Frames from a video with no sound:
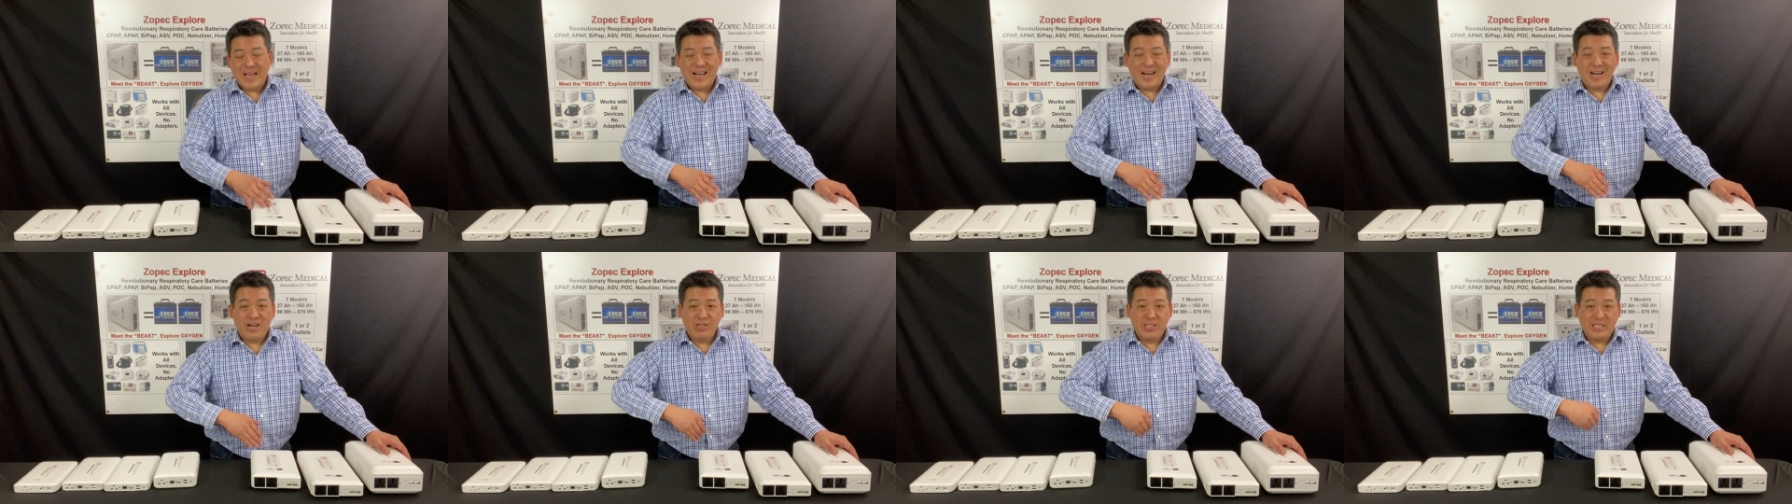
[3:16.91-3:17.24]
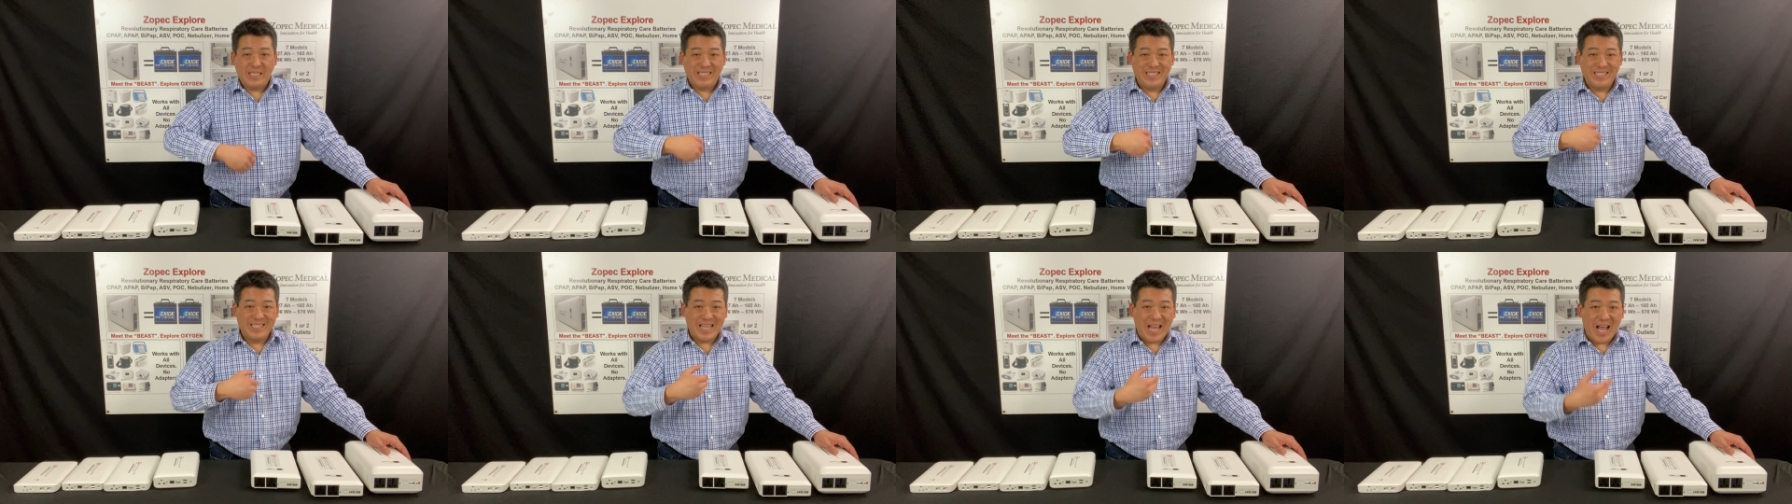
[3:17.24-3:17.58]
are
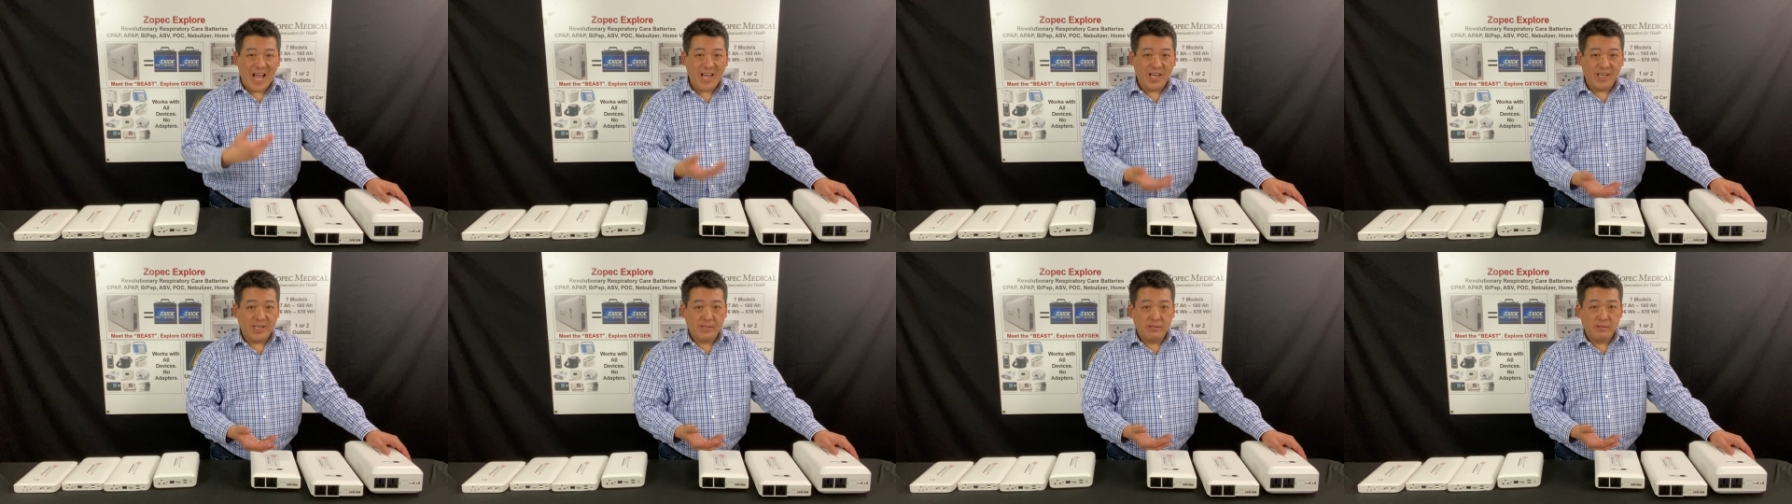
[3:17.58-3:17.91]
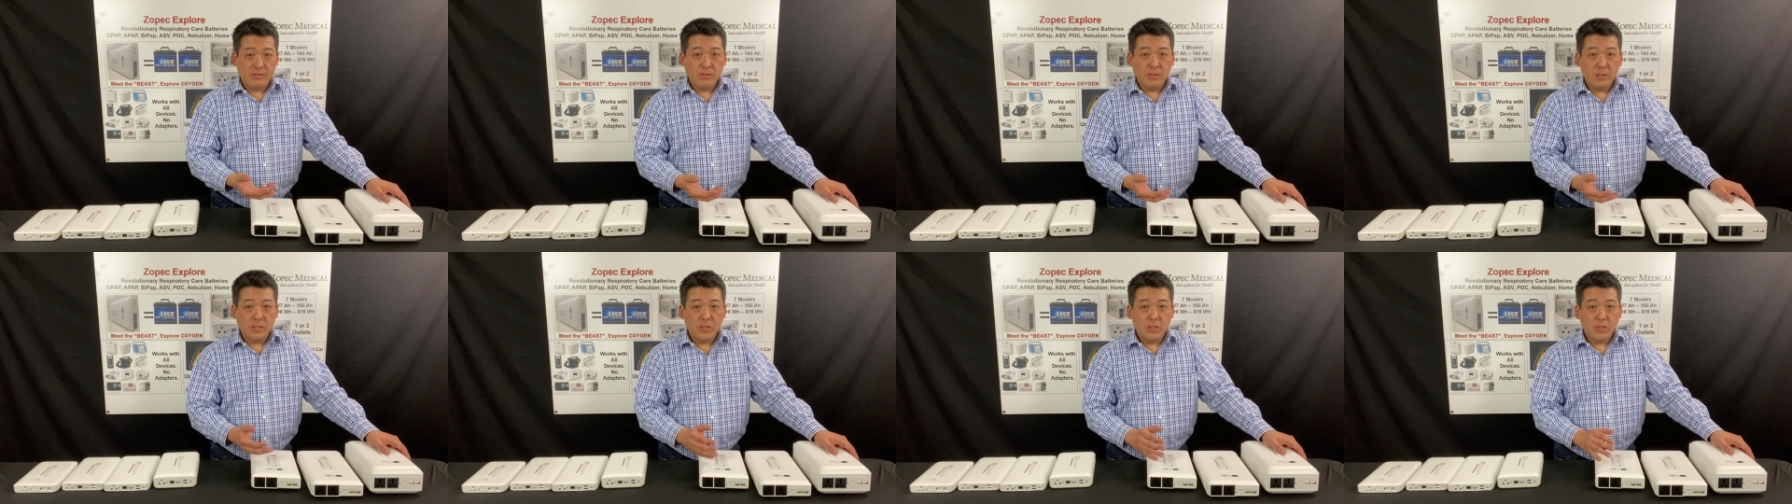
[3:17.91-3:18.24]

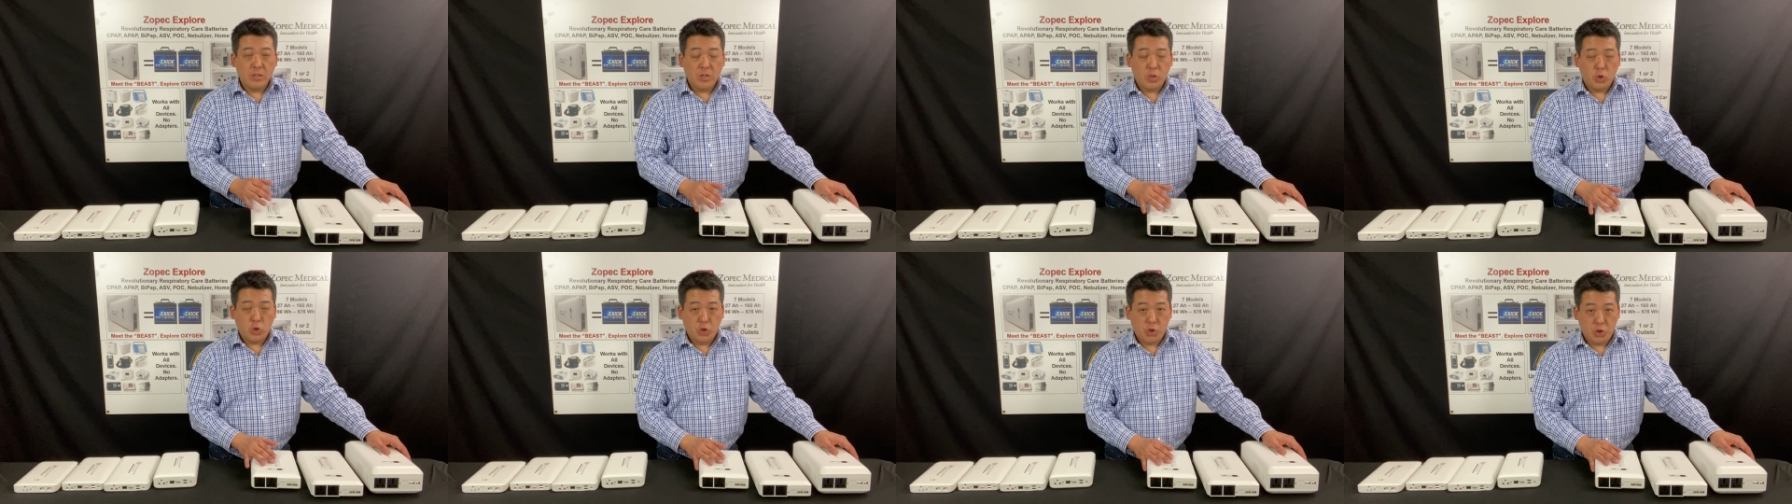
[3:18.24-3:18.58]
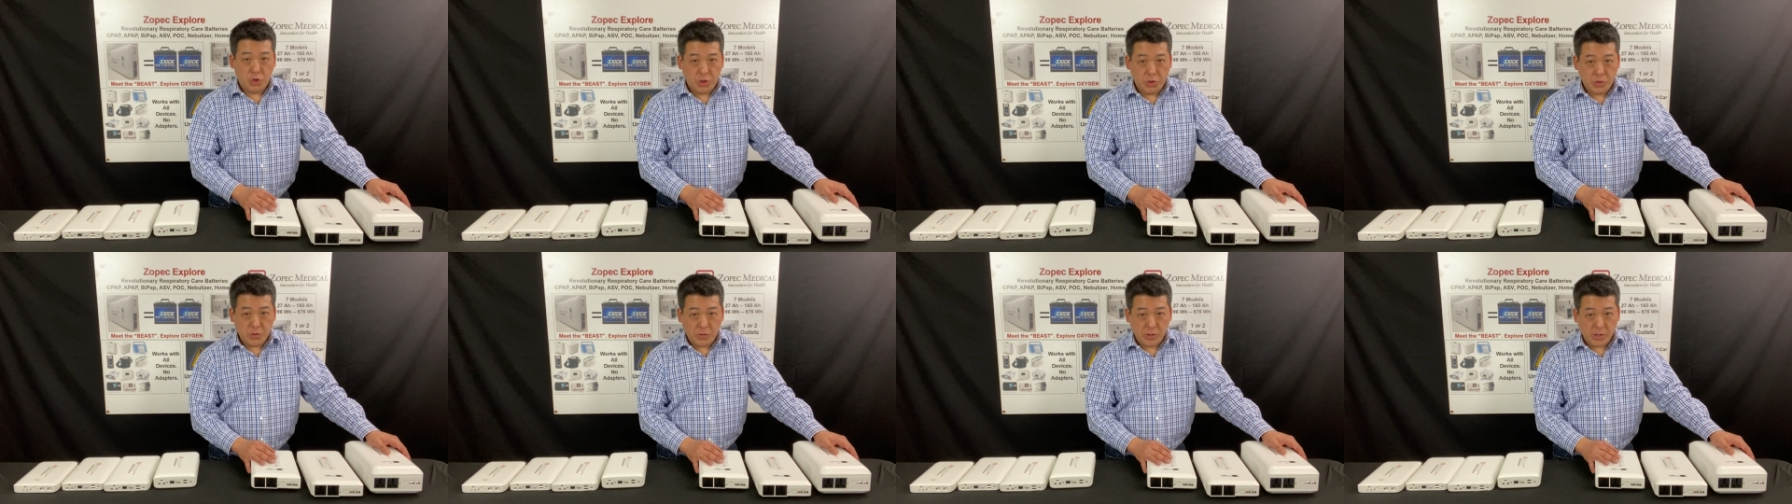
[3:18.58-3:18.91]
designed
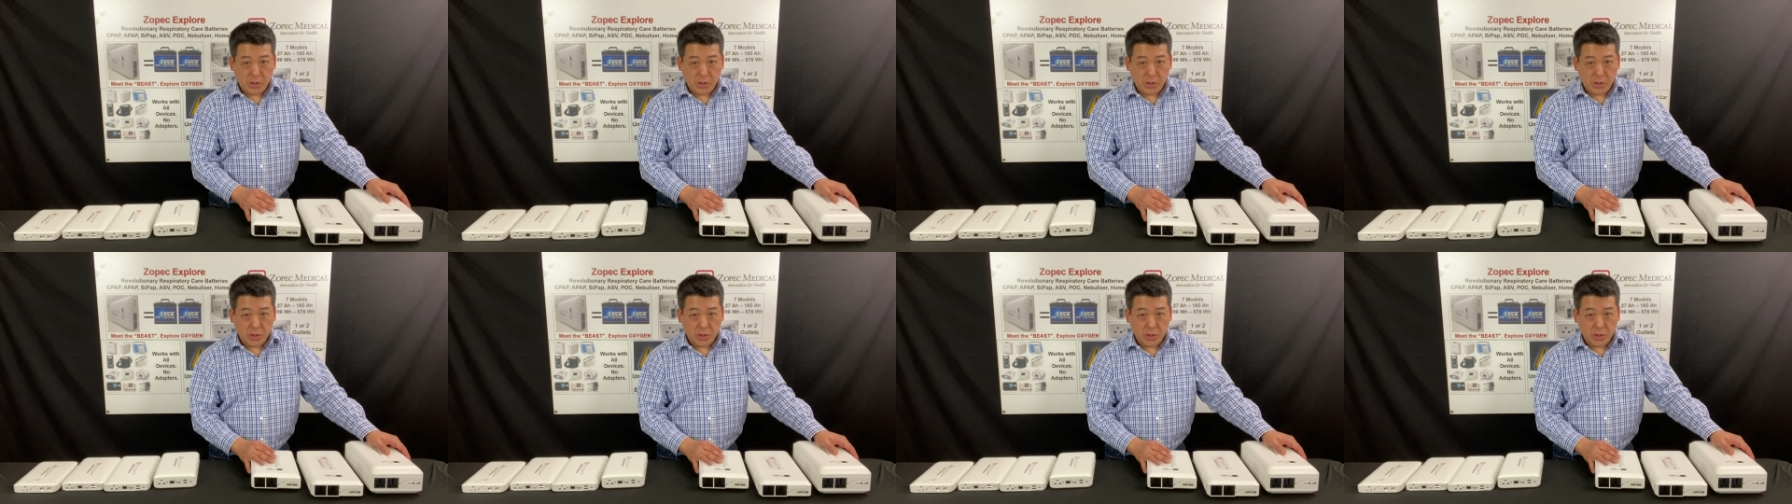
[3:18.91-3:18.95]
to